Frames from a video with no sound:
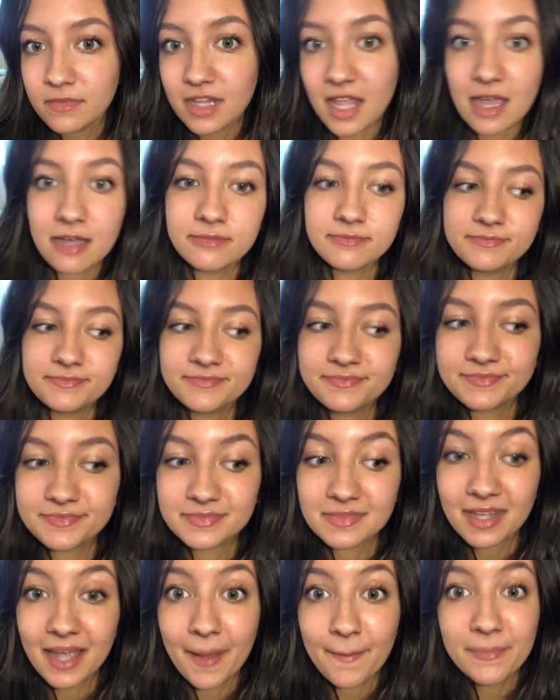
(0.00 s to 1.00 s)
Yeah,
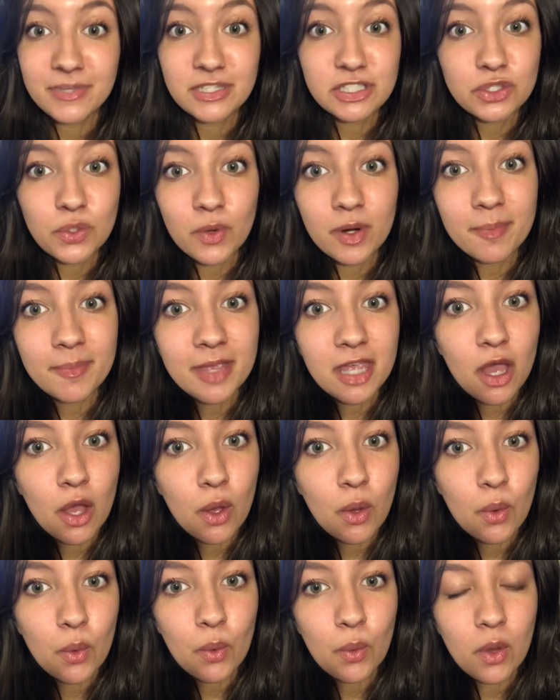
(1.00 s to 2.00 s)
I'm a
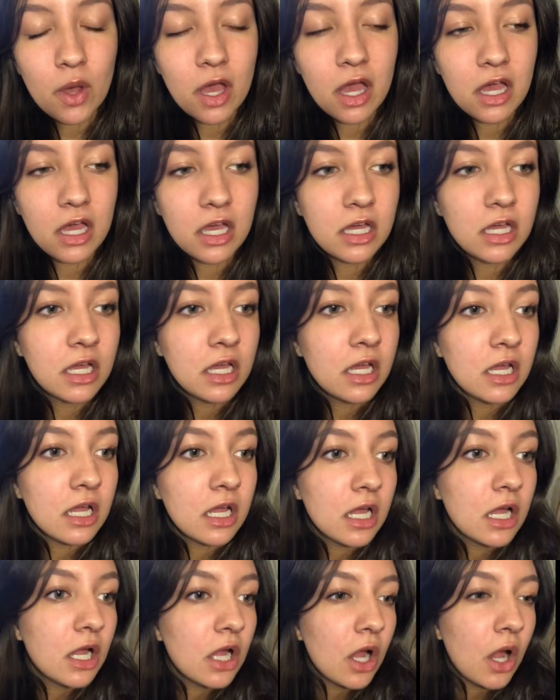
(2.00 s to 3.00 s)
Scorpio.
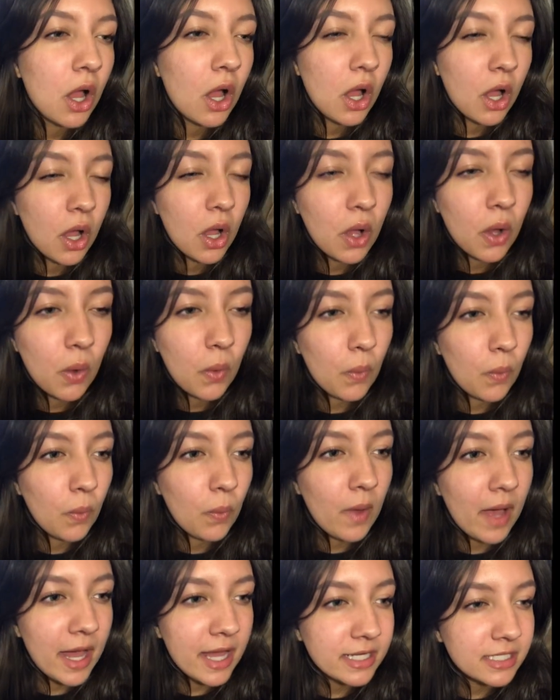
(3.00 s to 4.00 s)

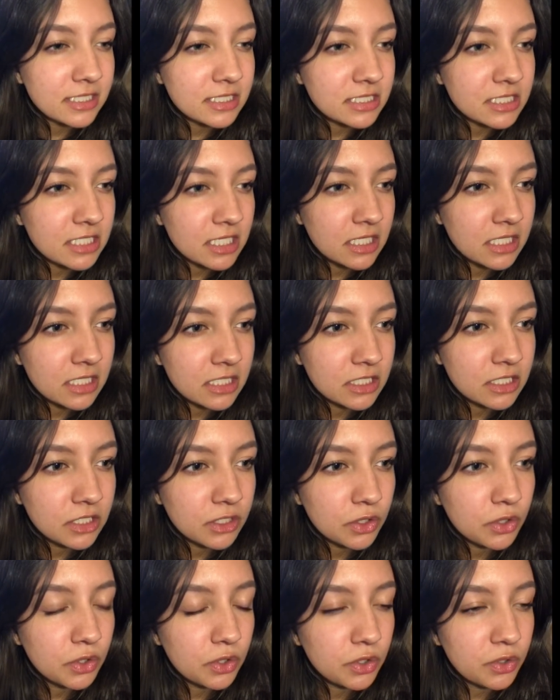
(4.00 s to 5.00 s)

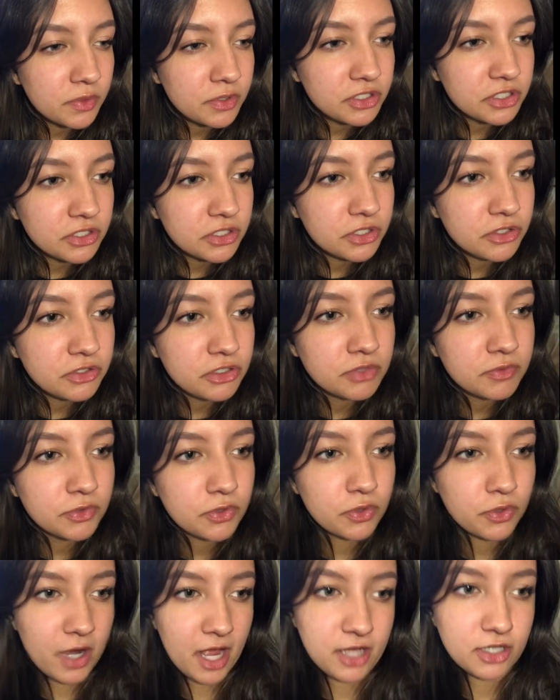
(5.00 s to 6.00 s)
Who is your YouTube
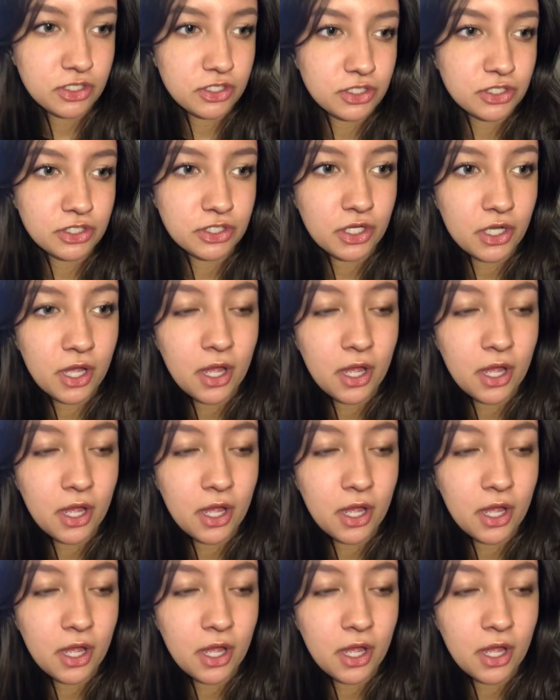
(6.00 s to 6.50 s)
crush?